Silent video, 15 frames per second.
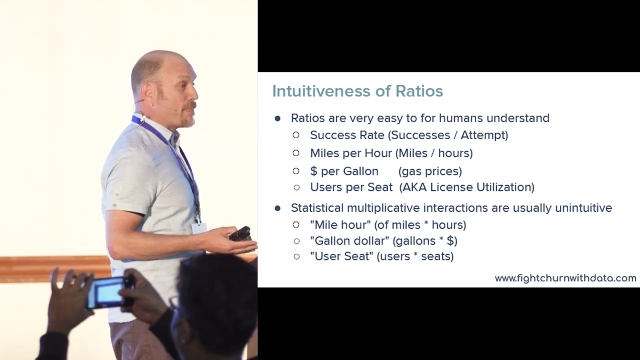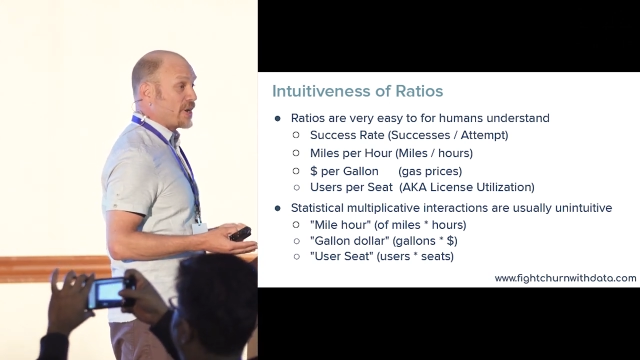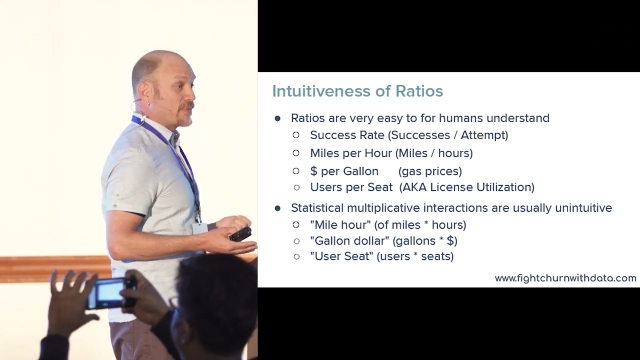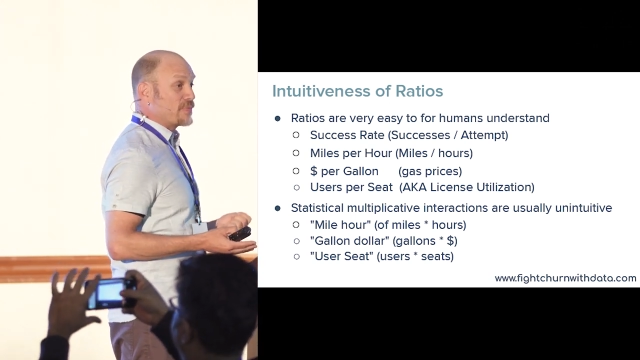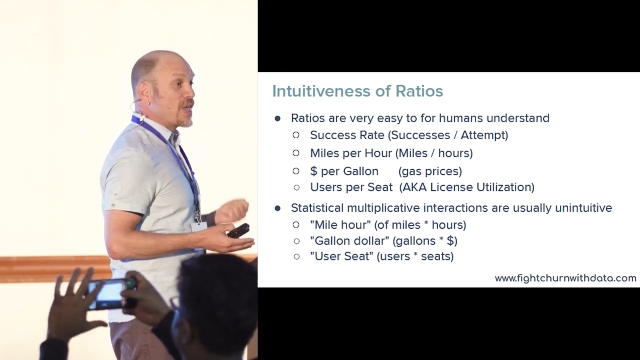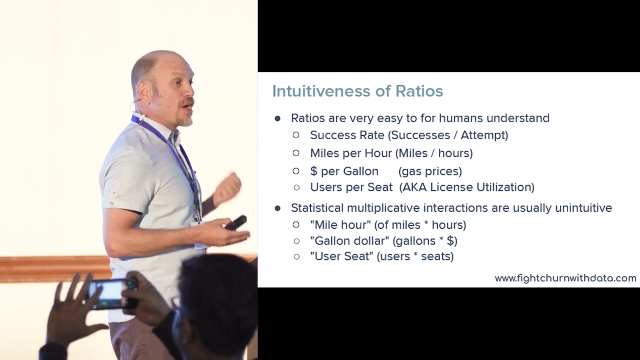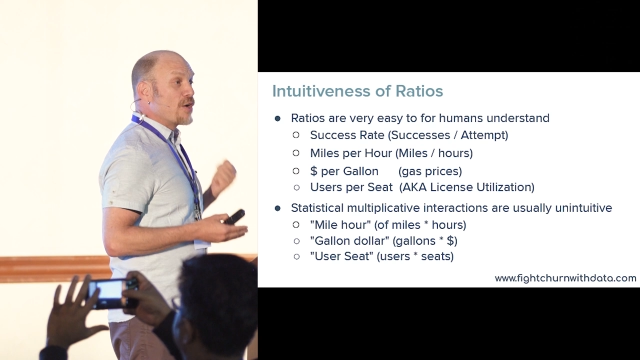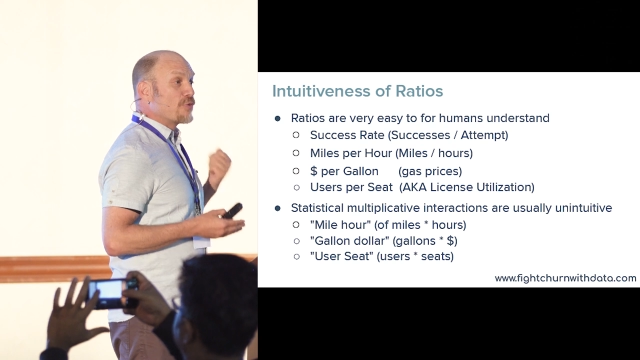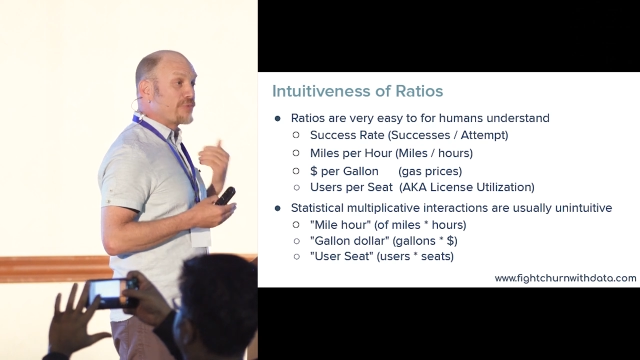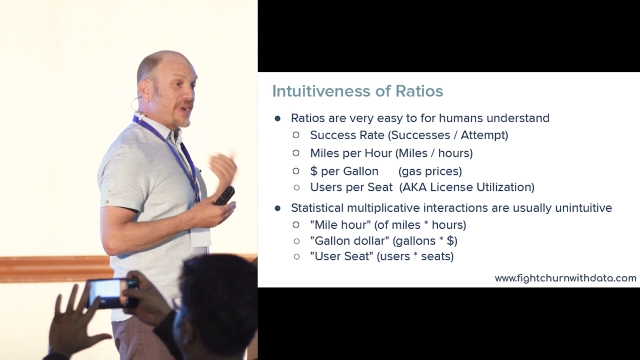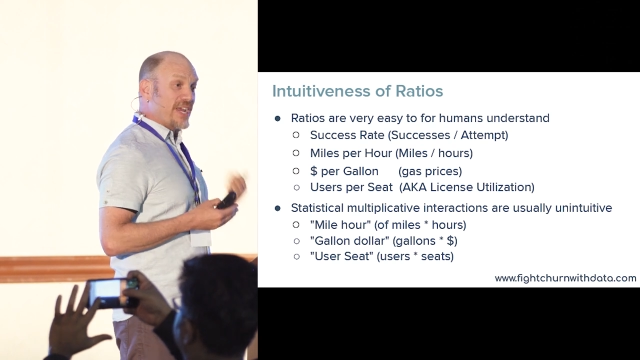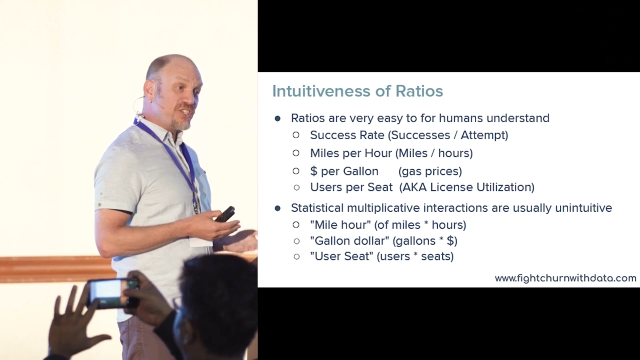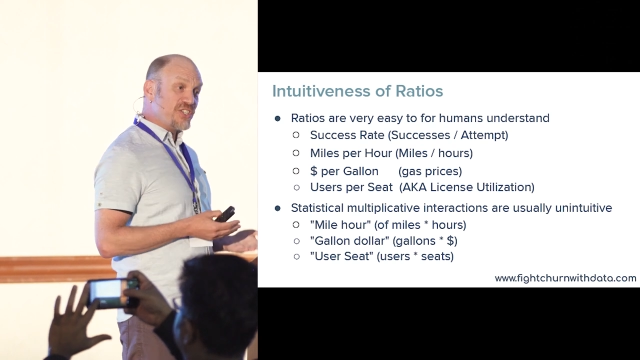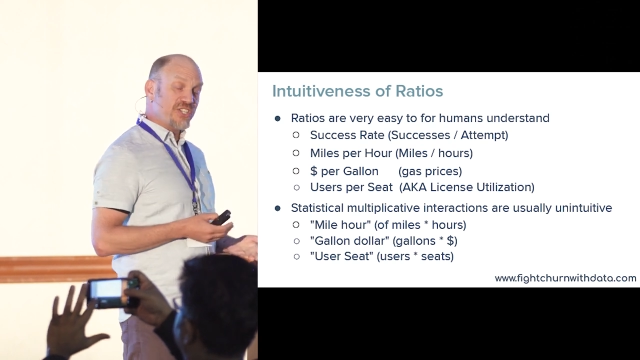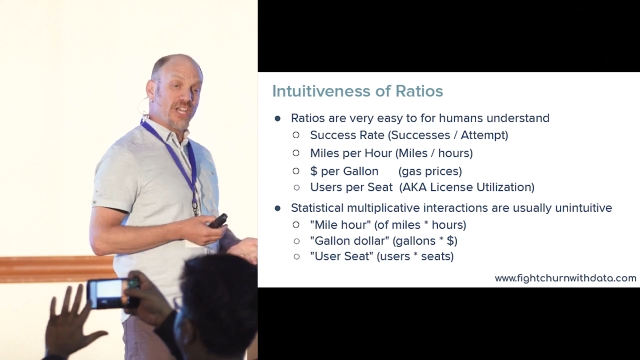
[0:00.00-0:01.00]
But
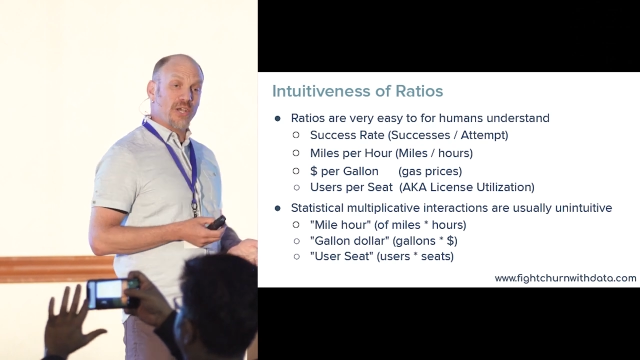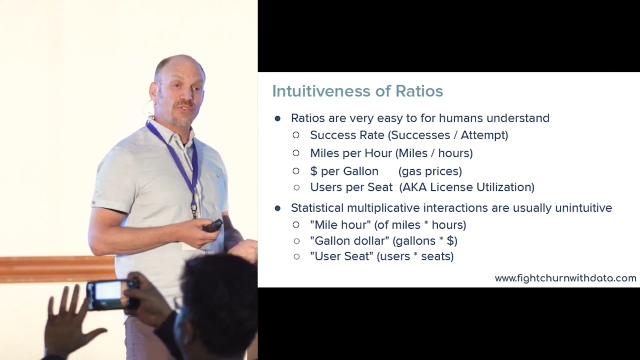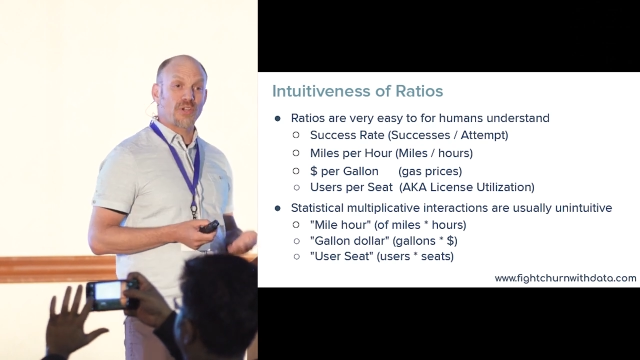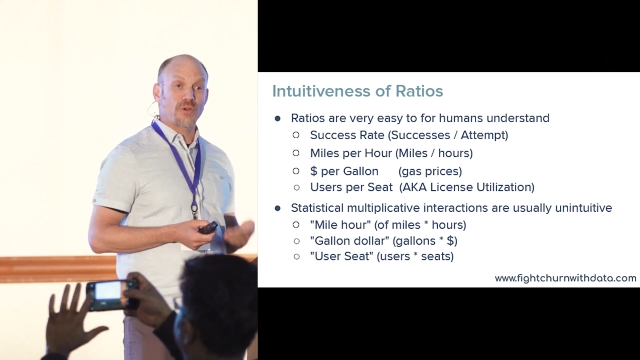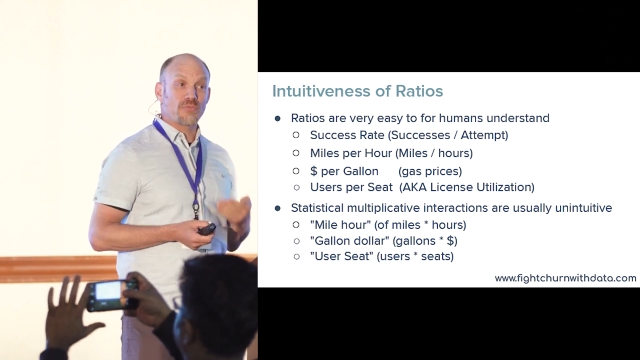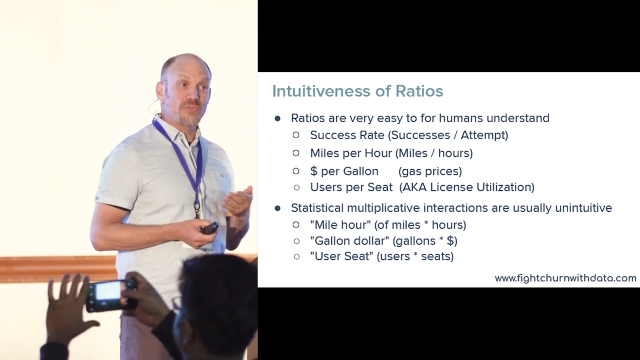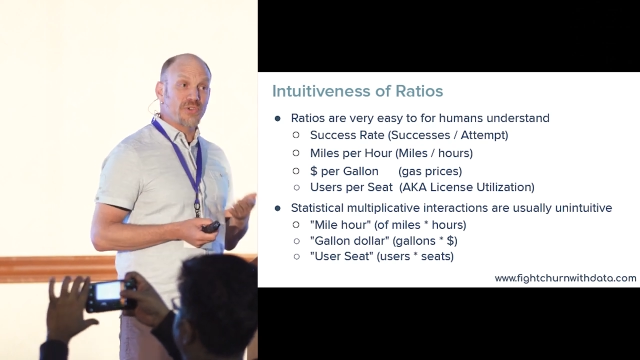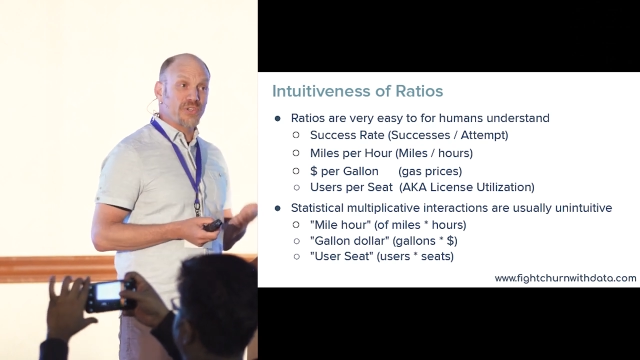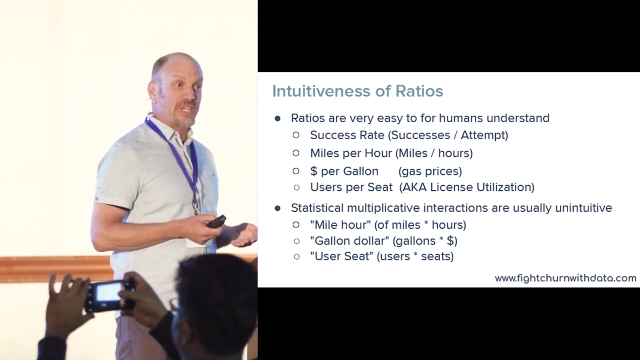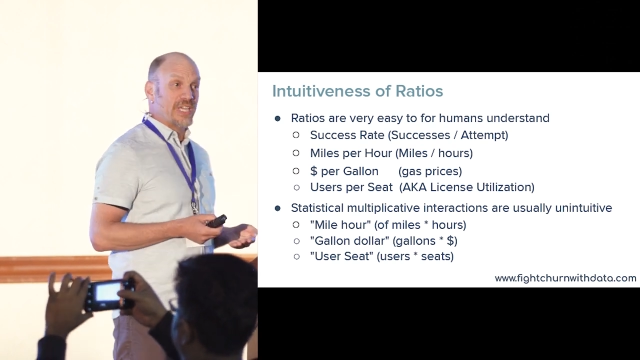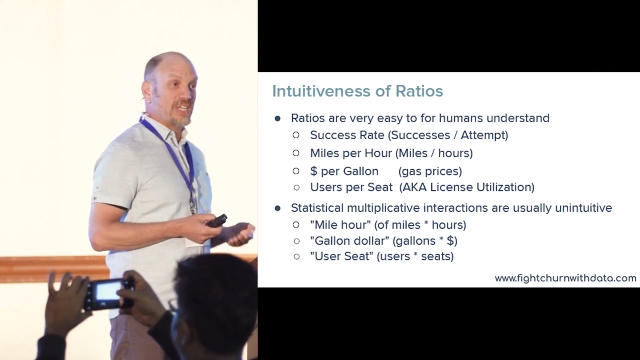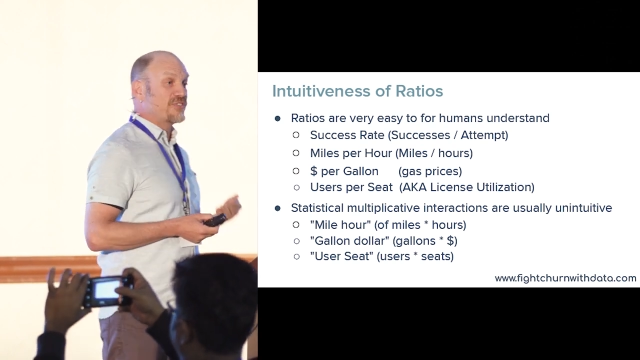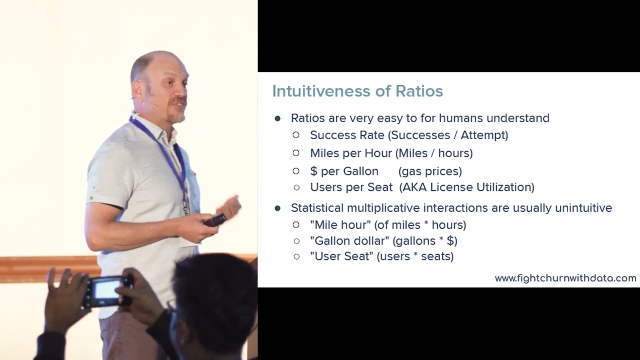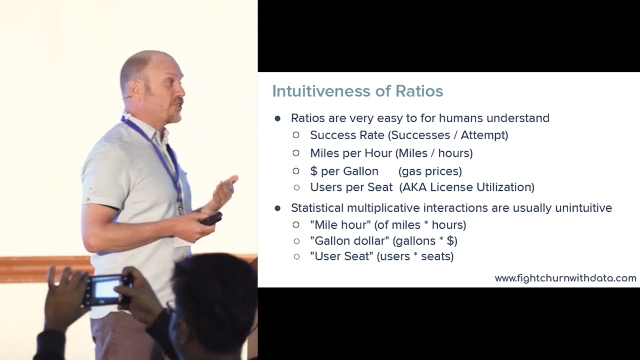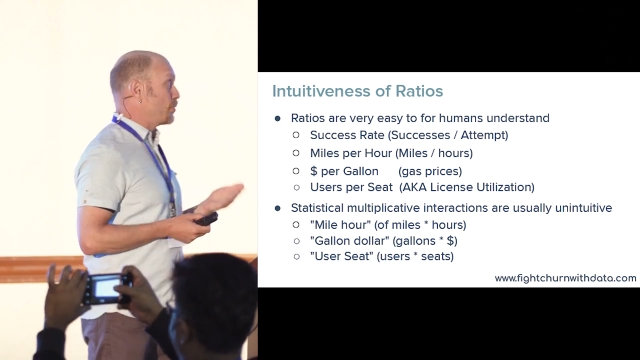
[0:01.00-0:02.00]
ratios are
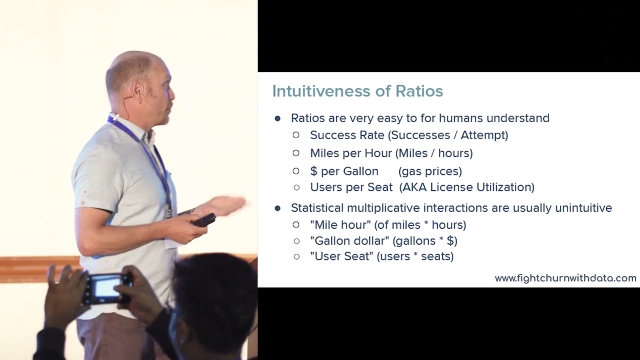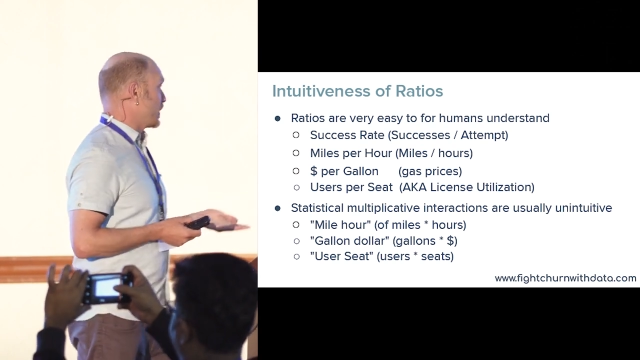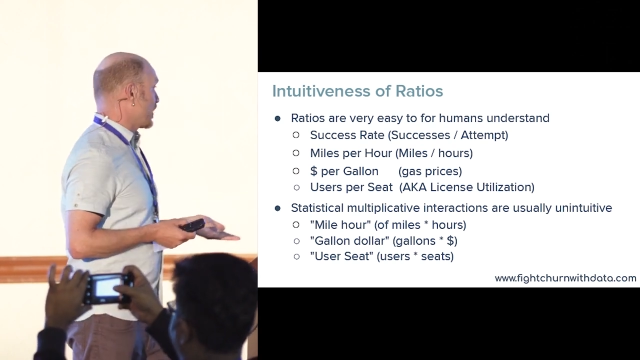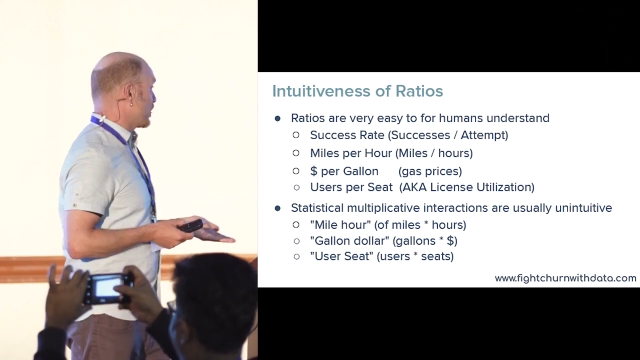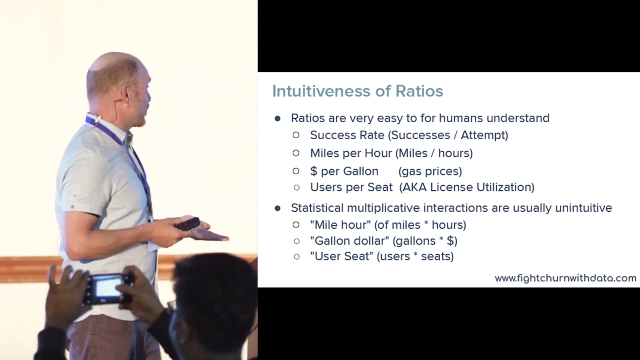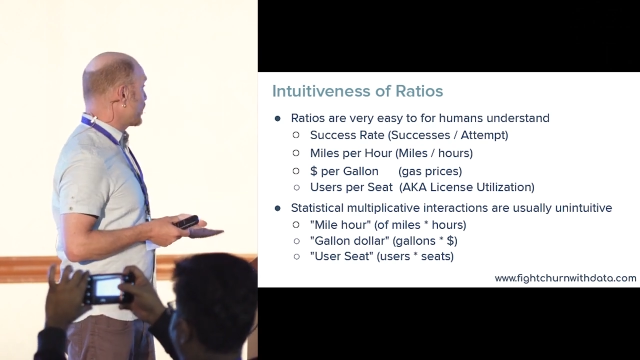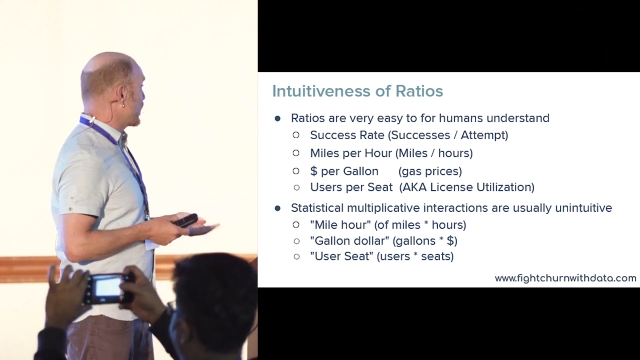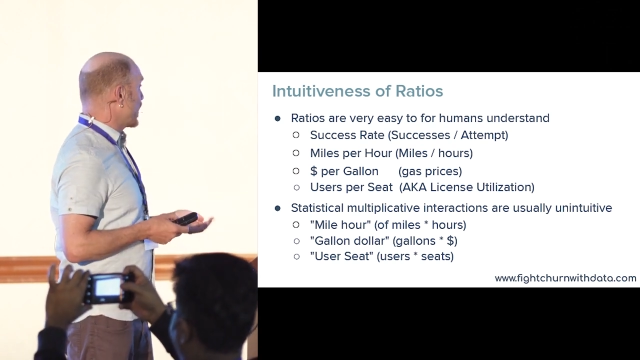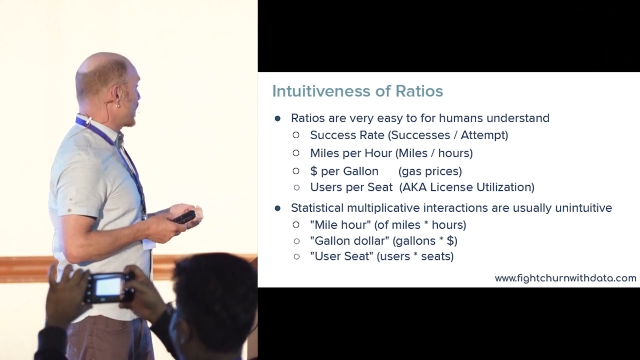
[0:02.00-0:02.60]
really intuitive.